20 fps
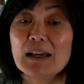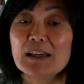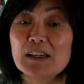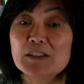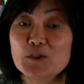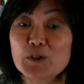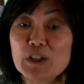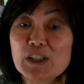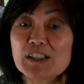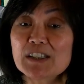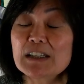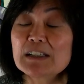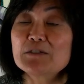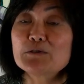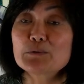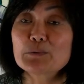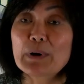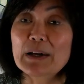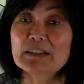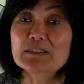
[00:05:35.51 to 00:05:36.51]
she is the
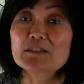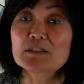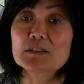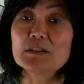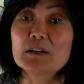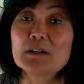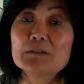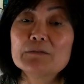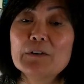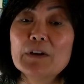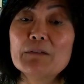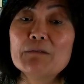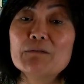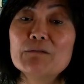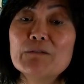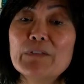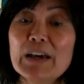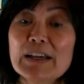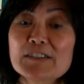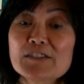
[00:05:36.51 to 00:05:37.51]
director of
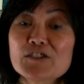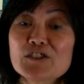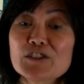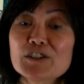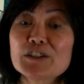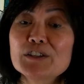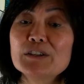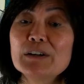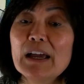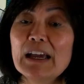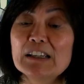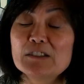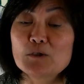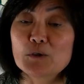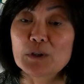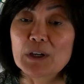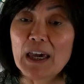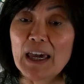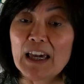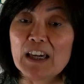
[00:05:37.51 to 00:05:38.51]
investor
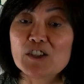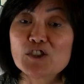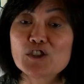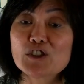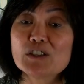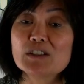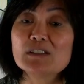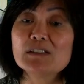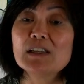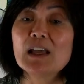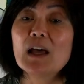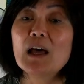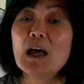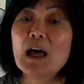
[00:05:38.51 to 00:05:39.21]
education